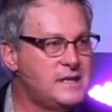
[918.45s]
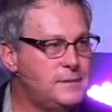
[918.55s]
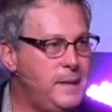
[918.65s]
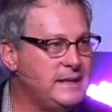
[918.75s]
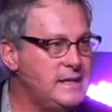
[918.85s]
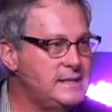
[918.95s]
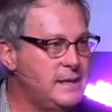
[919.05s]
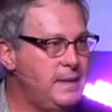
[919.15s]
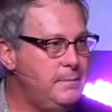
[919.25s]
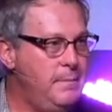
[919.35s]
expecting
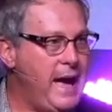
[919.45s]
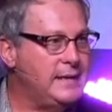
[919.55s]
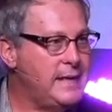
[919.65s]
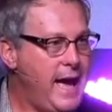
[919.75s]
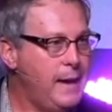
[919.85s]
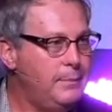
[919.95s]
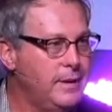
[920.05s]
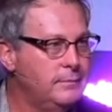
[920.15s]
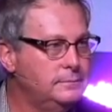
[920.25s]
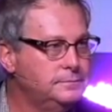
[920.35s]
something bad to
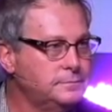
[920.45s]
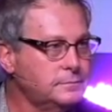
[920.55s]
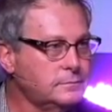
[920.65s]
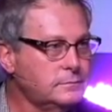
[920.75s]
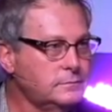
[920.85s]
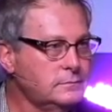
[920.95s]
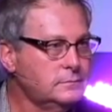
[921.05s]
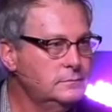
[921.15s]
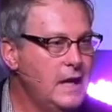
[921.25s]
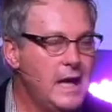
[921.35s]
happen.
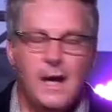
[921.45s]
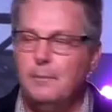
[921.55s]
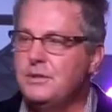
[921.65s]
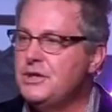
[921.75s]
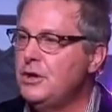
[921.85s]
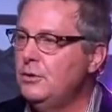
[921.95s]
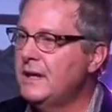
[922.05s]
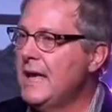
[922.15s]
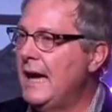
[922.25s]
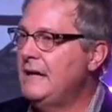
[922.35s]
But you know
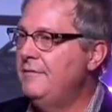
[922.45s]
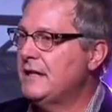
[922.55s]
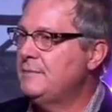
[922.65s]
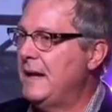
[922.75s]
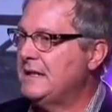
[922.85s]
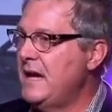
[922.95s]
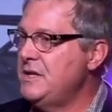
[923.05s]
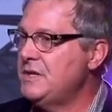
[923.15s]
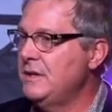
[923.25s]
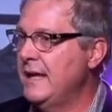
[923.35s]
the kind of
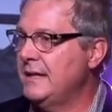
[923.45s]
expectation